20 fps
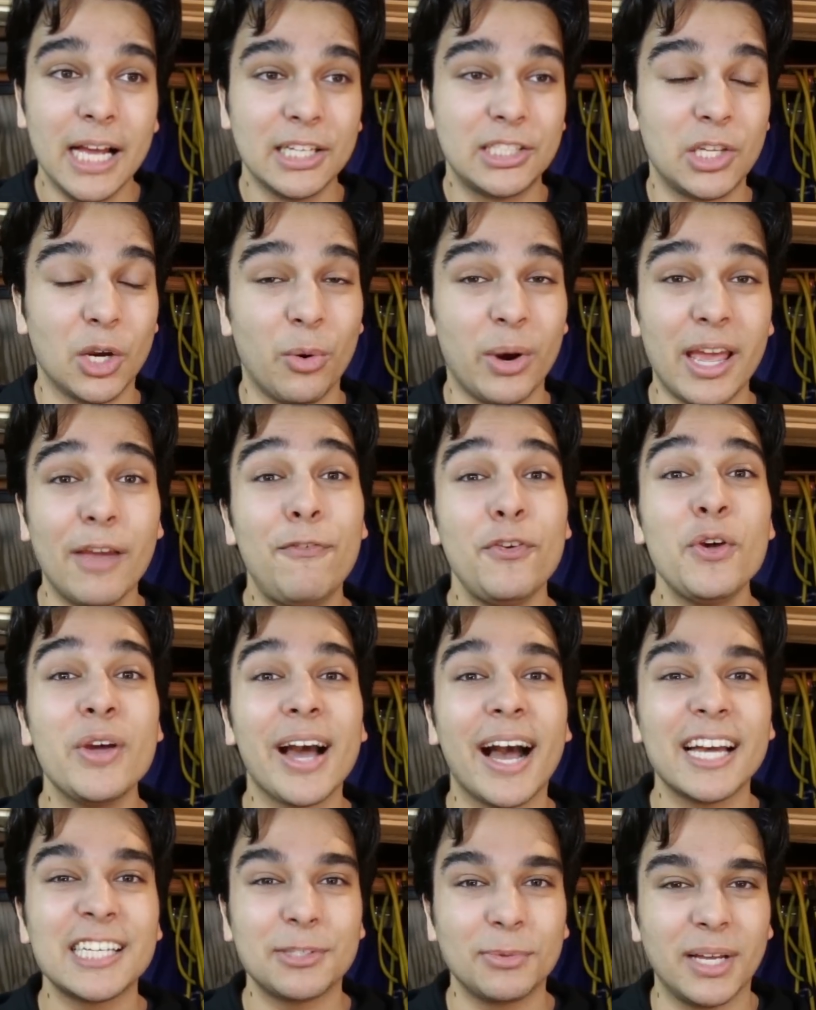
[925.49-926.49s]
So if you
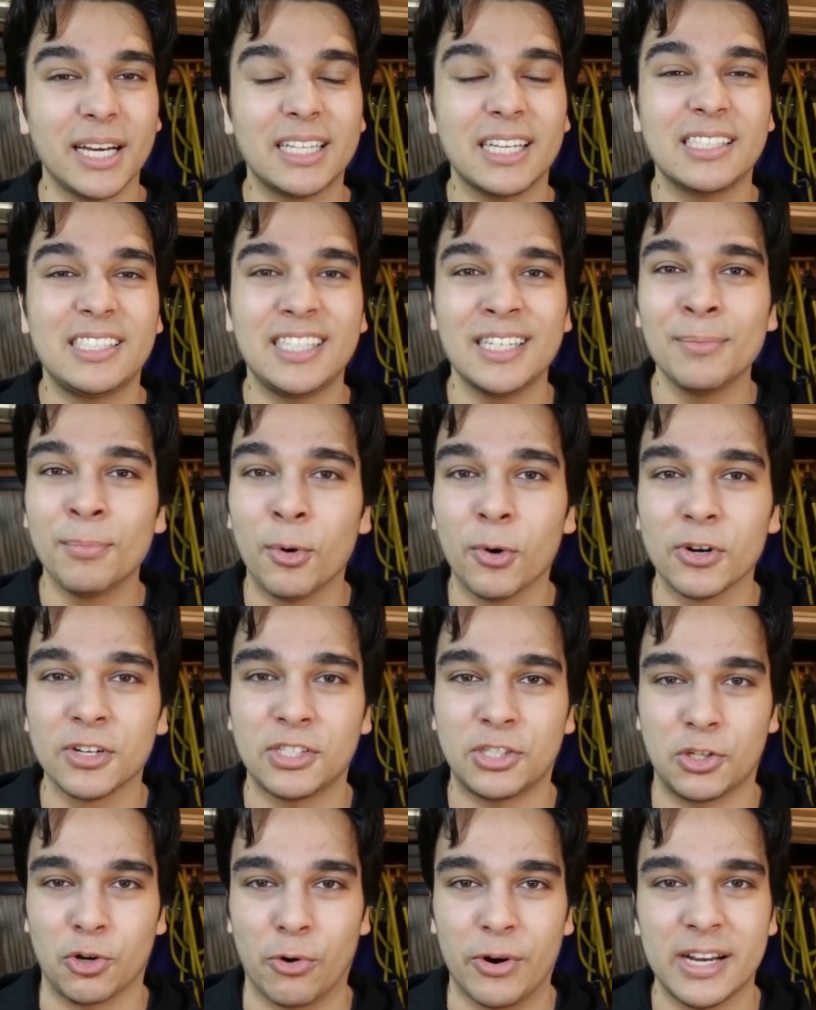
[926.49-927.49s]
guys would like to see more
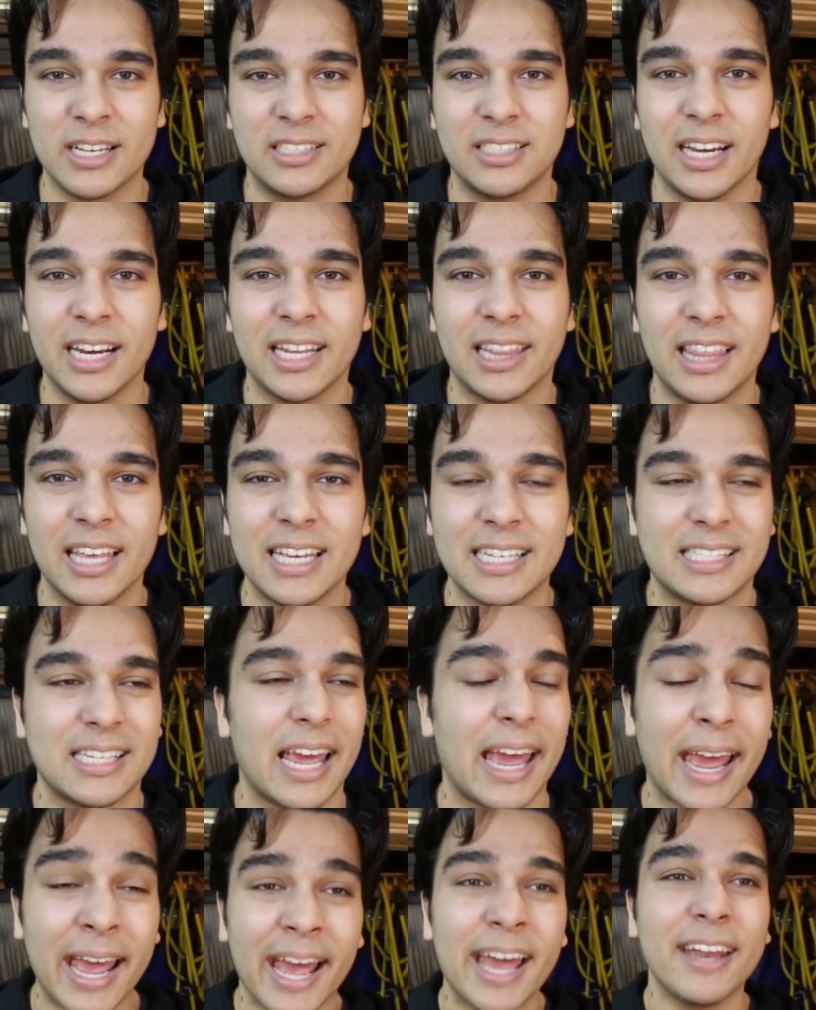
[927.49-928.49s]
stories like this
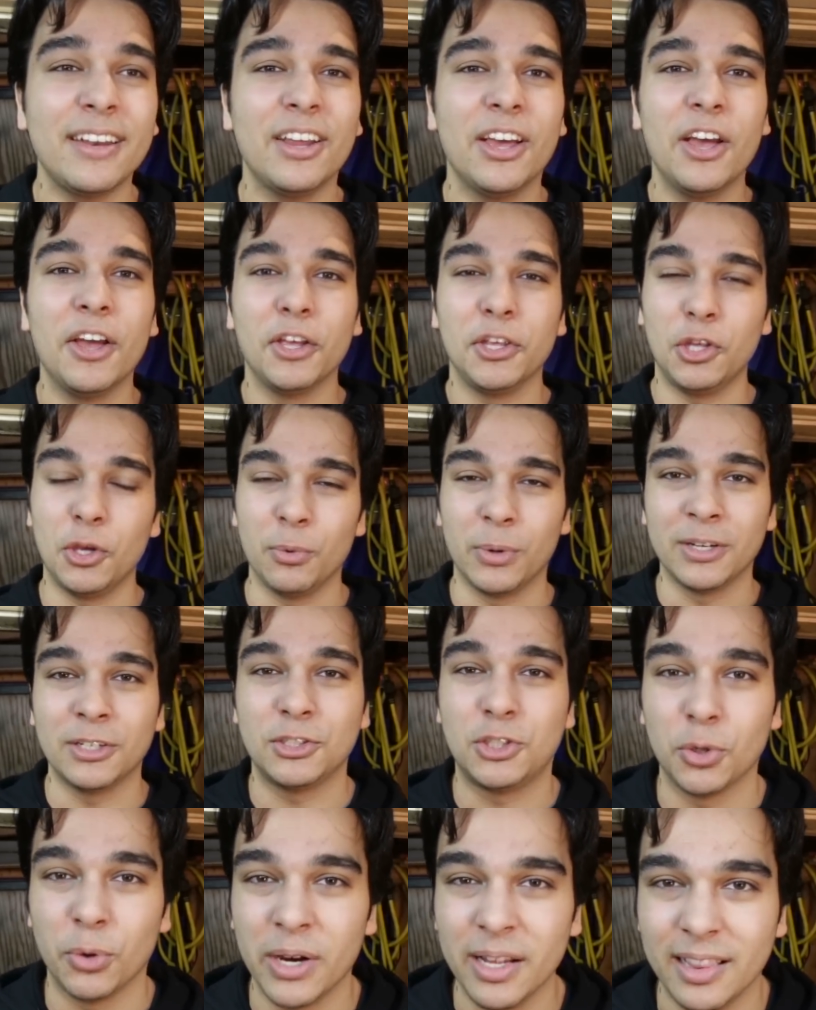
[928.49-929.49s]
and you
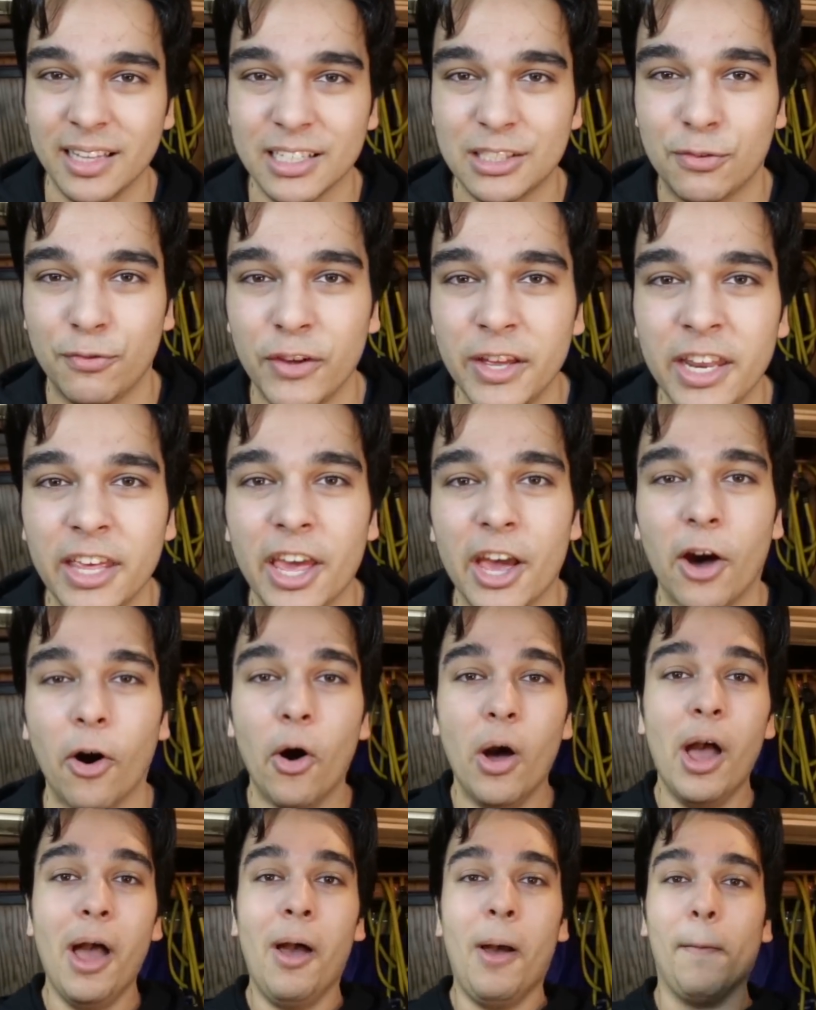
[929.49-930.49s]
enjoyed this
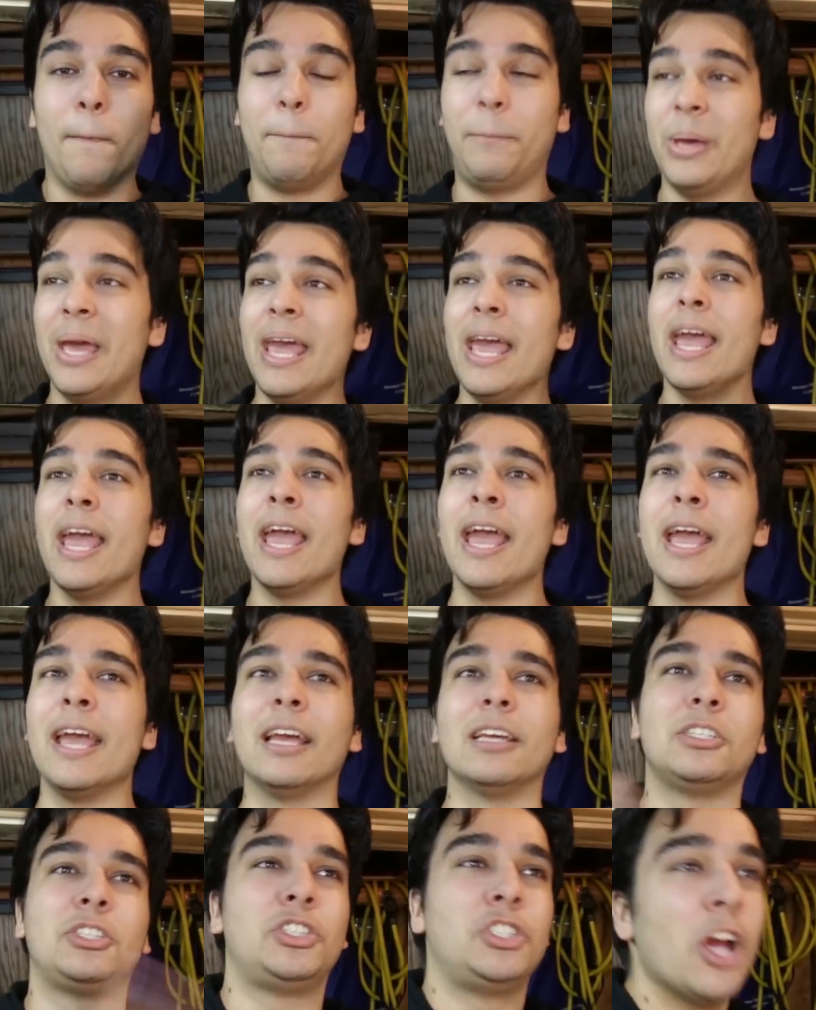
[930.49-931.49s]
video,
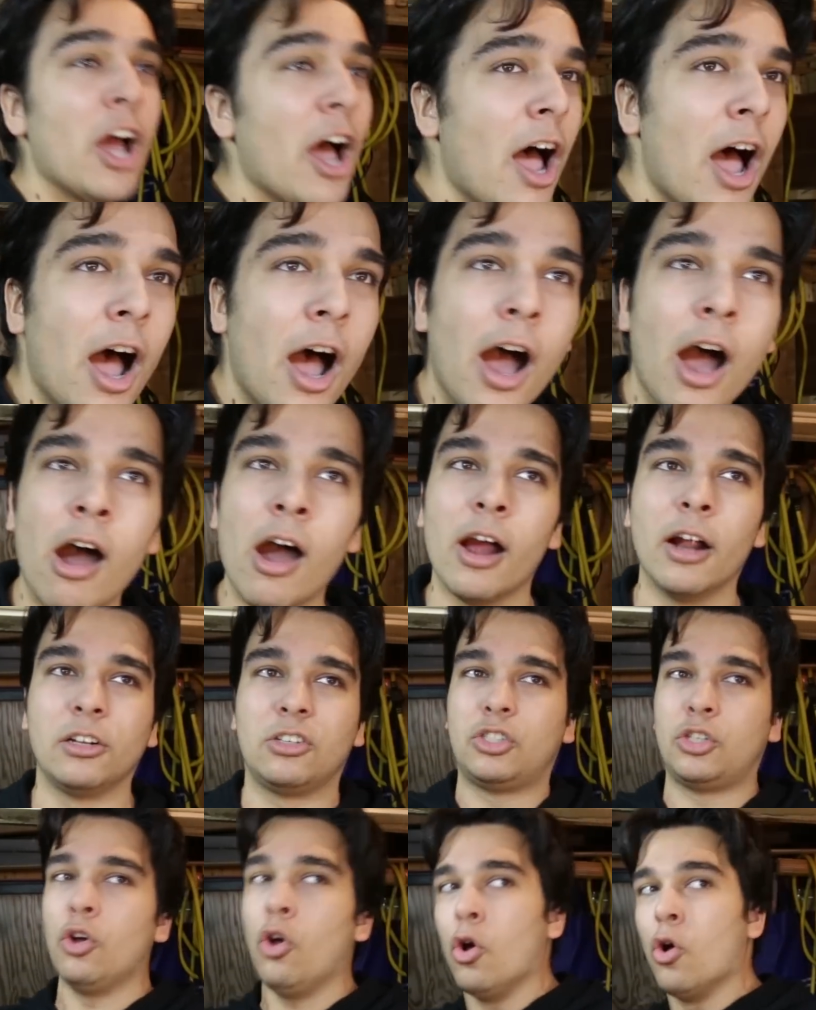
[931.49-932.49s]
be sure
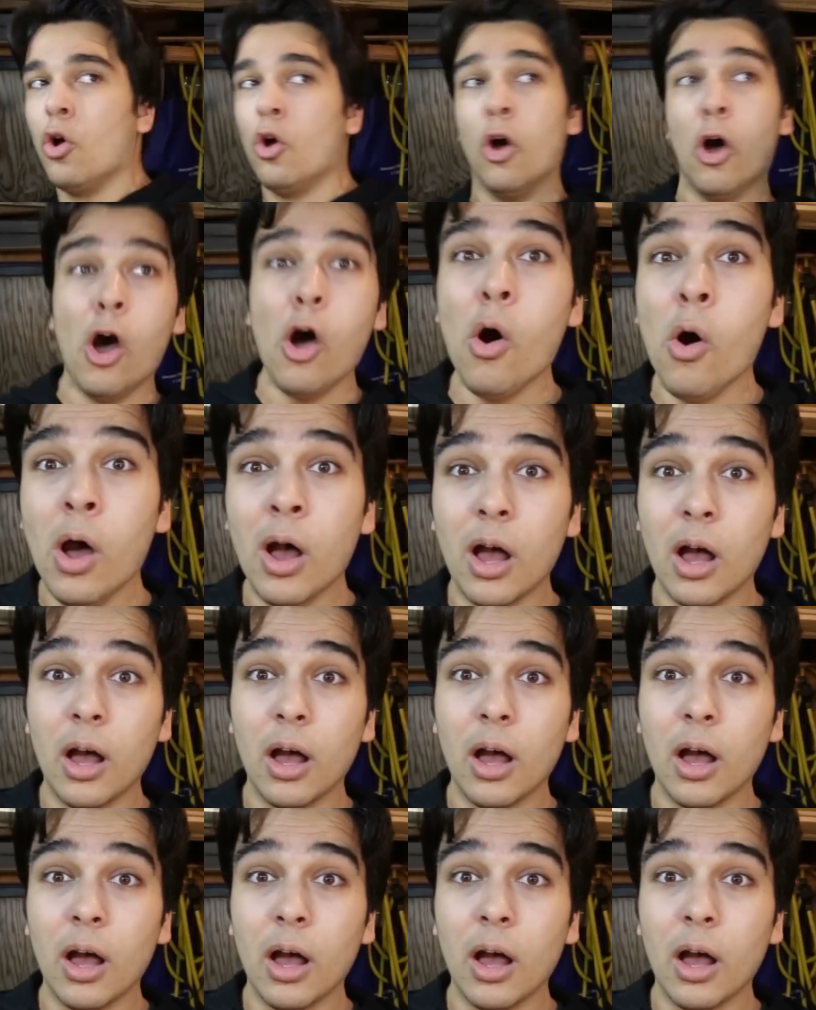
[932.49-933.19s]
to...